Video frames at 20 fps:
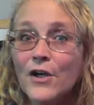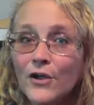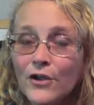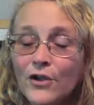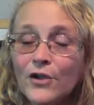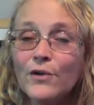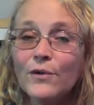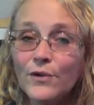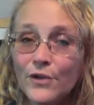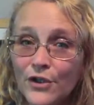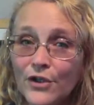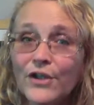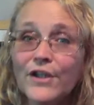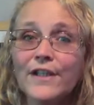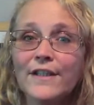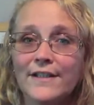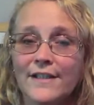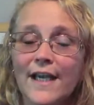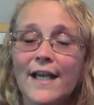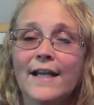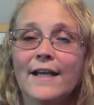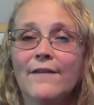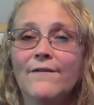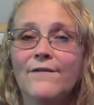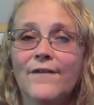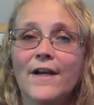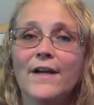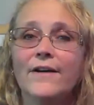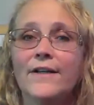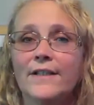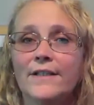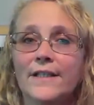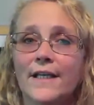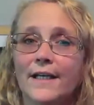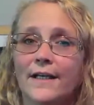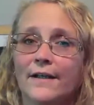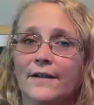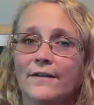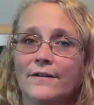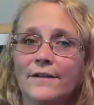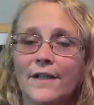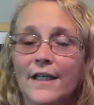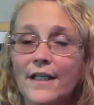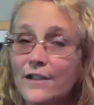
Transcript: You could take a fairy tale